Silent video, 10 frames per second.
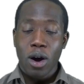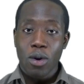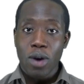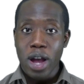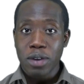
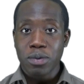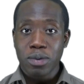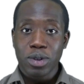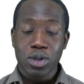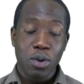All
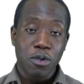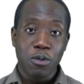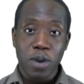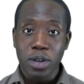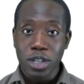right, so if you
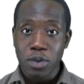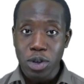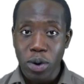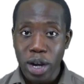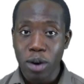found this
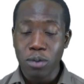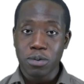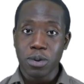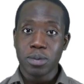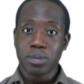video
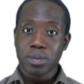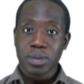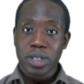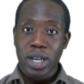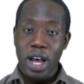helpful,
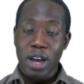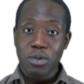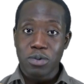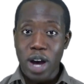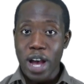I
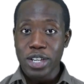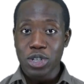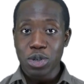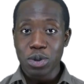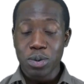
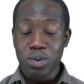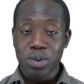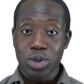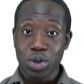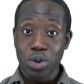advise you
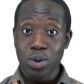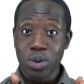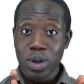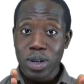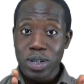
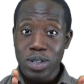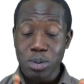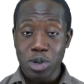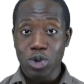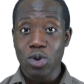to
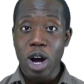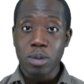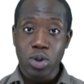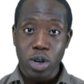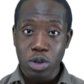
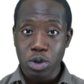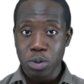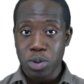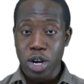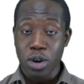subscribe to our
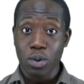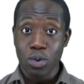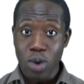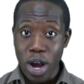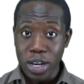YouTube channel
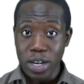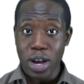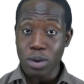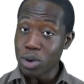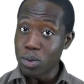right
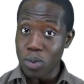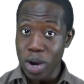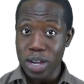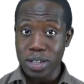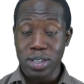now. Don't
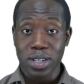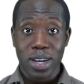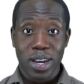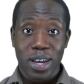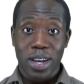wait.
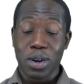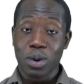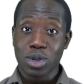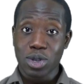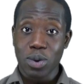And
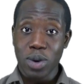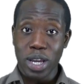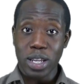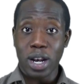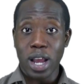also
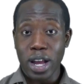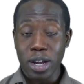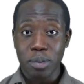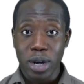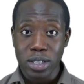hit the
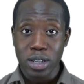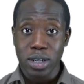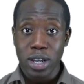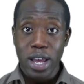like button